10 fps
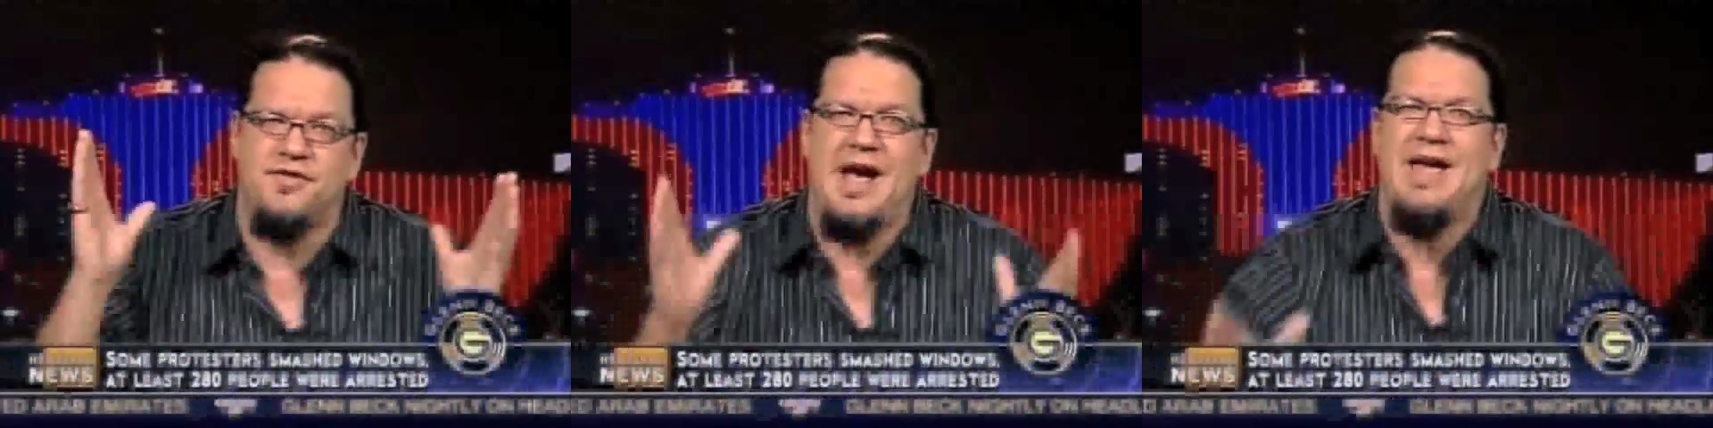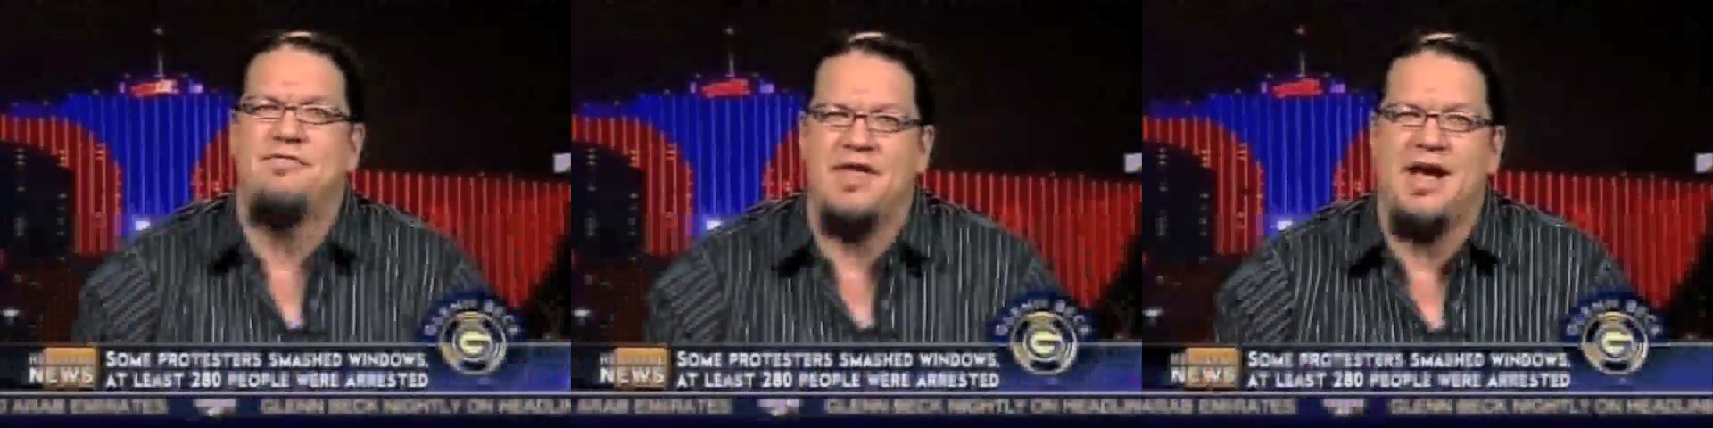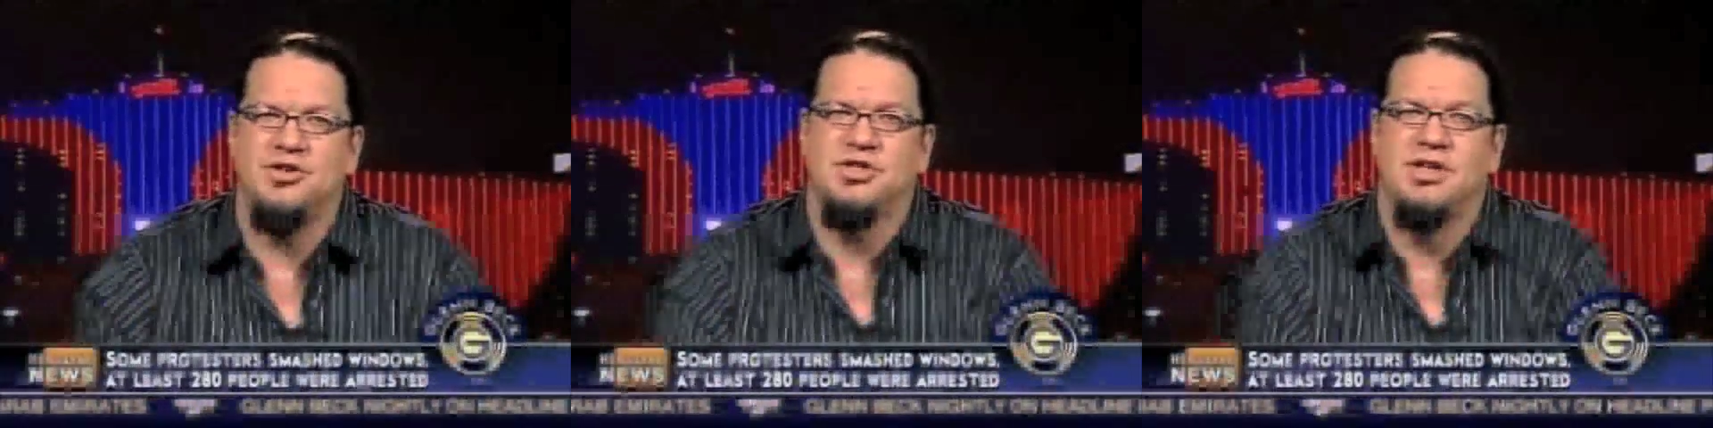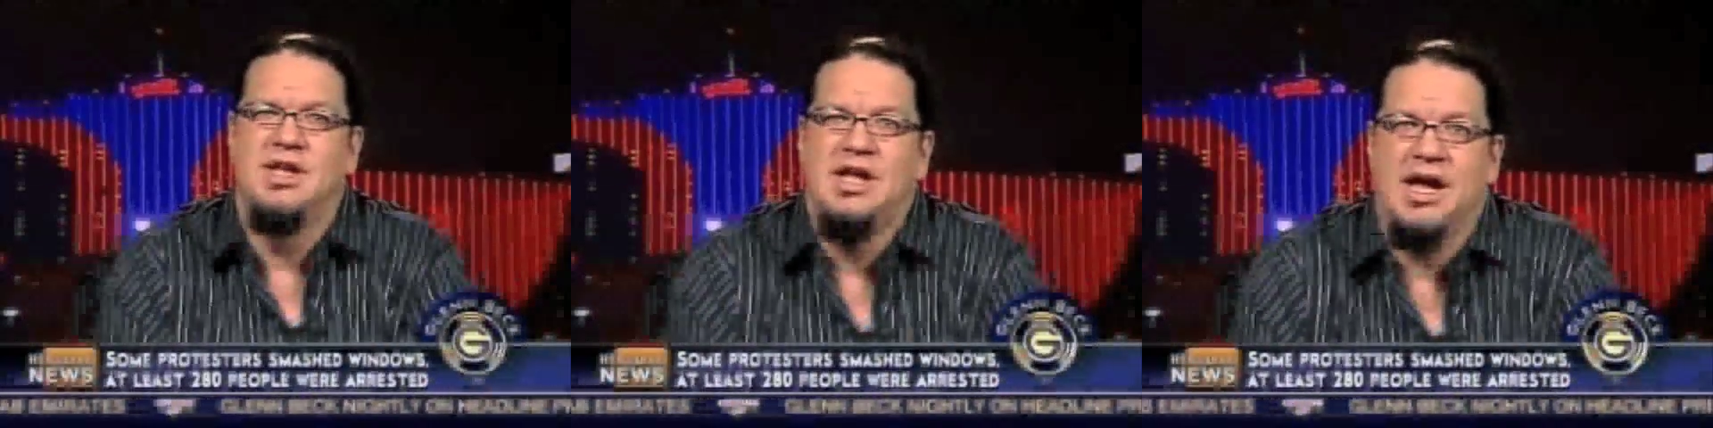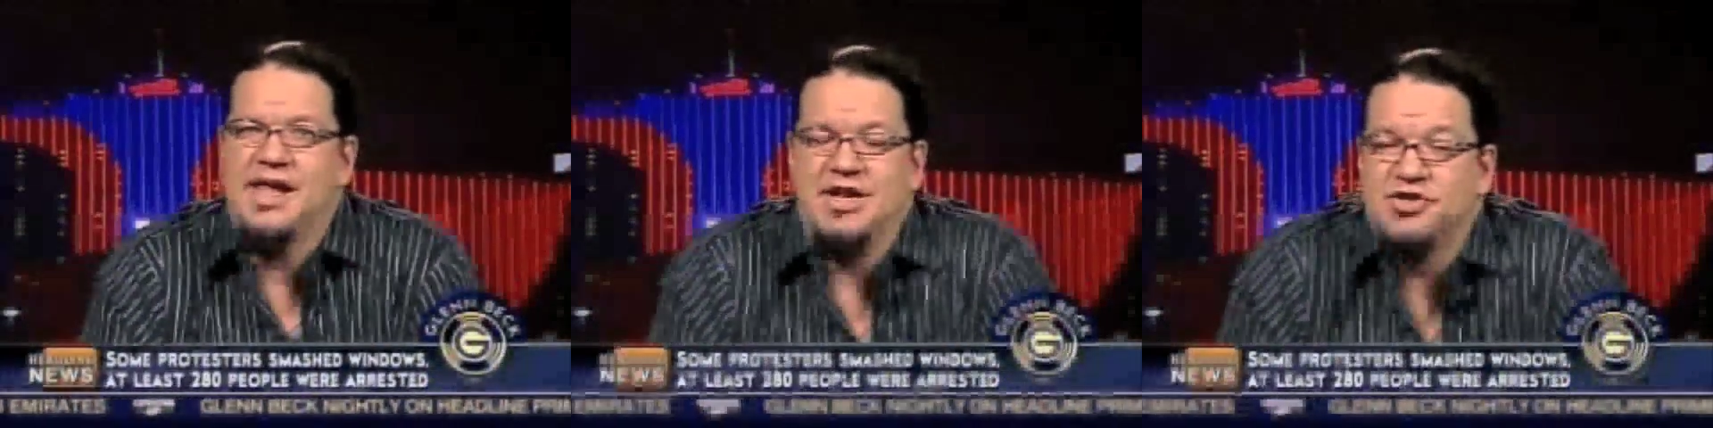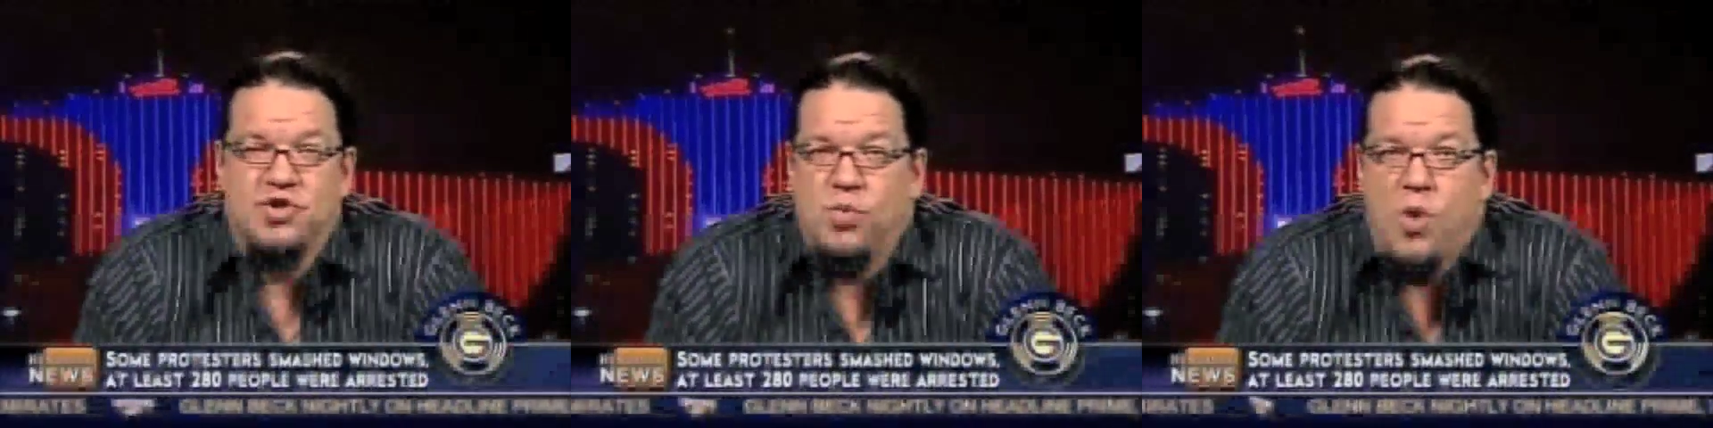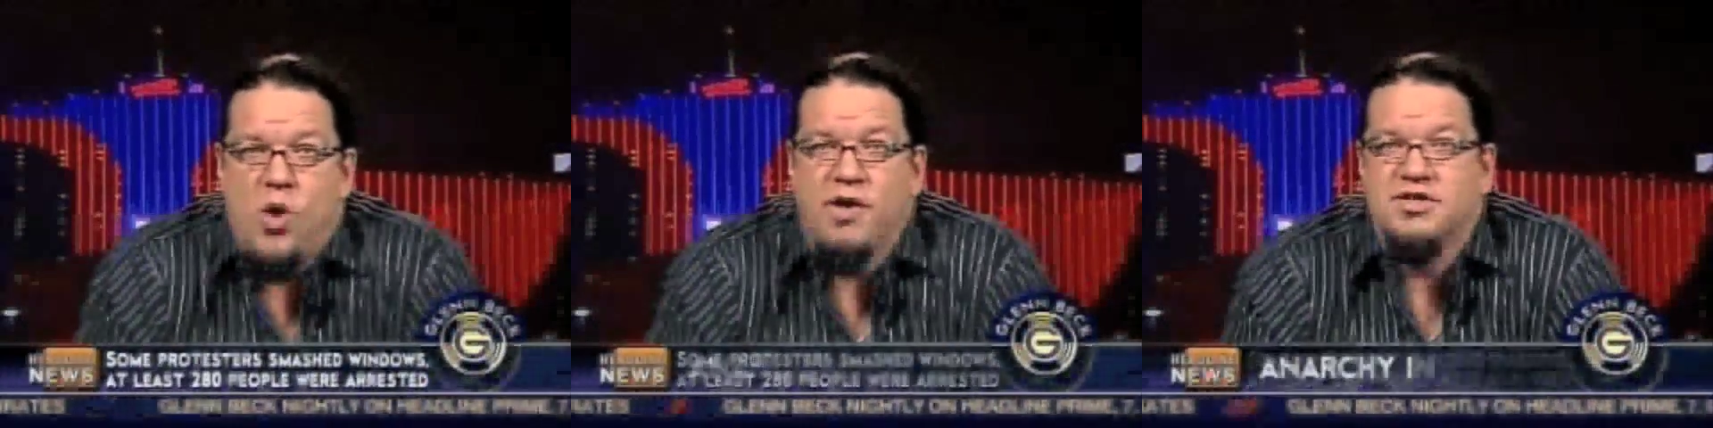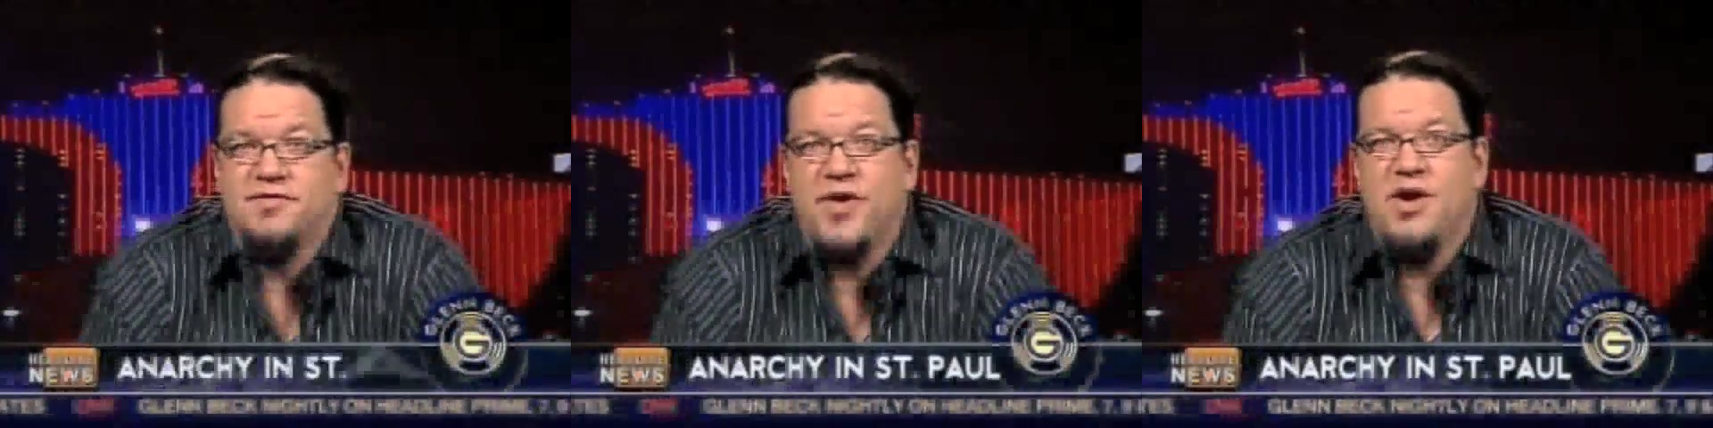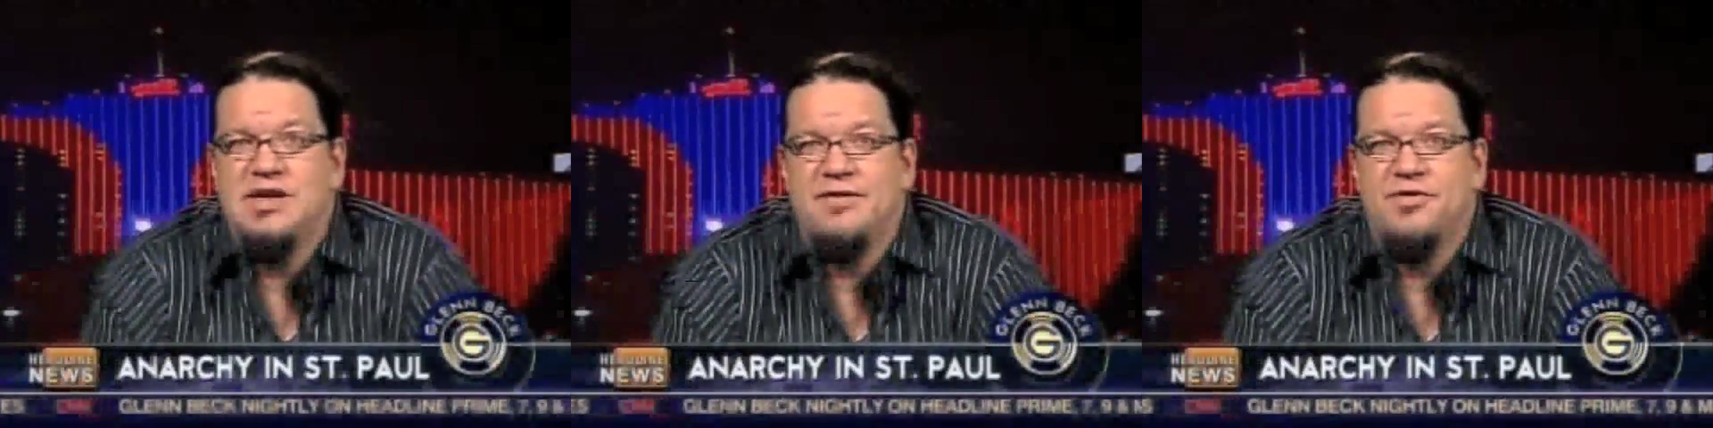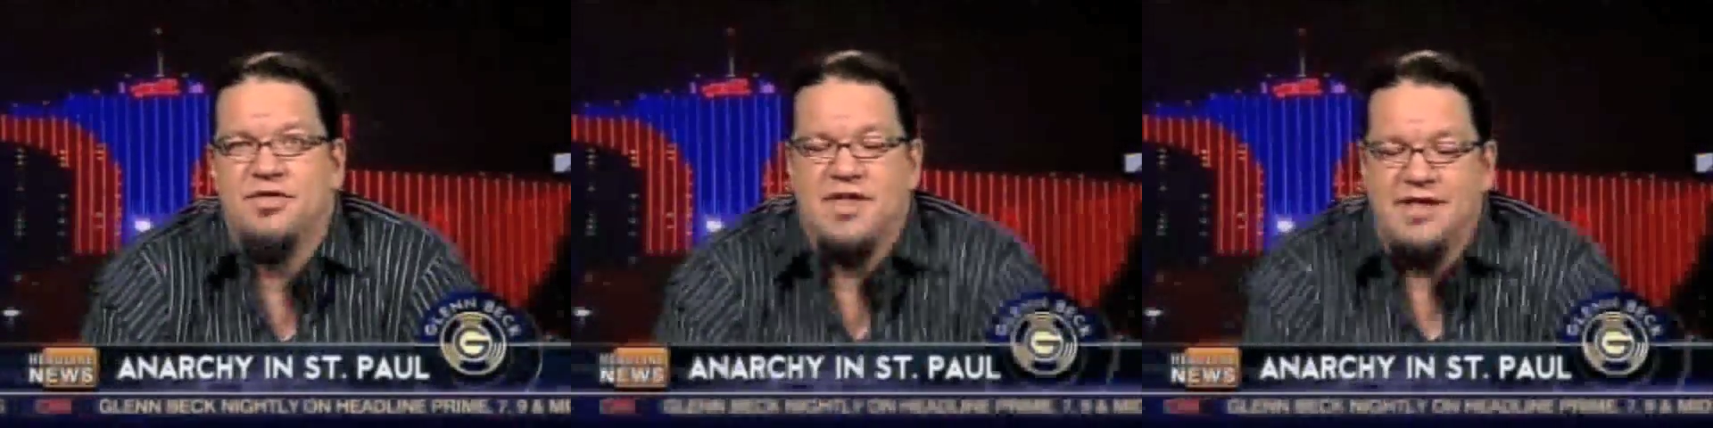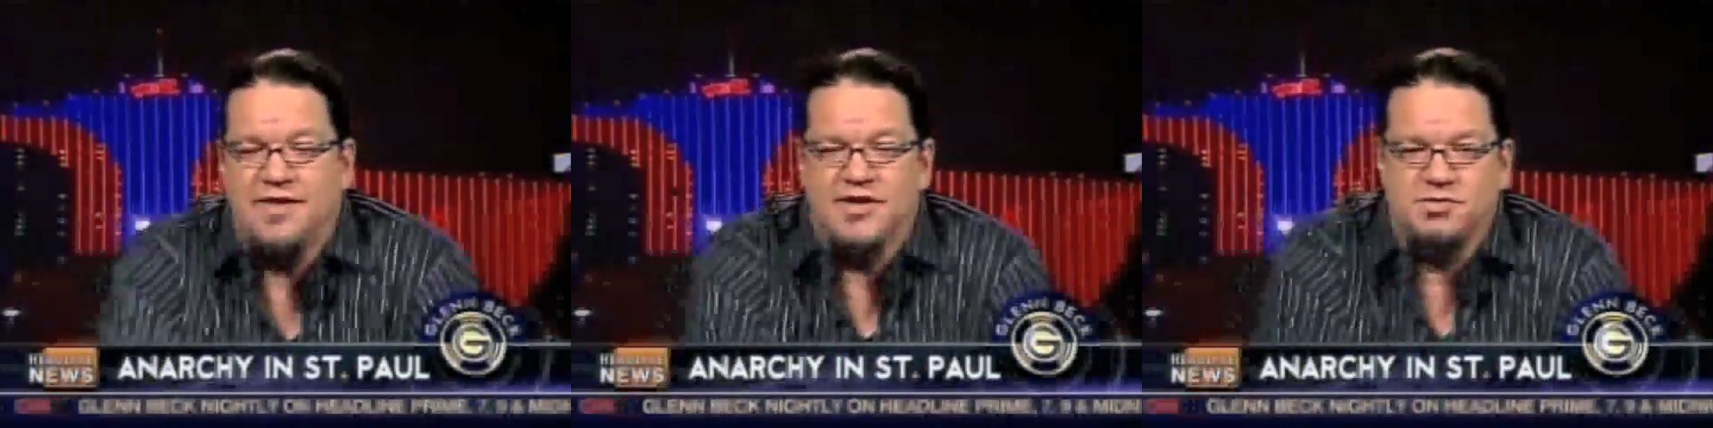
5,000 against the war. It's a very different thing than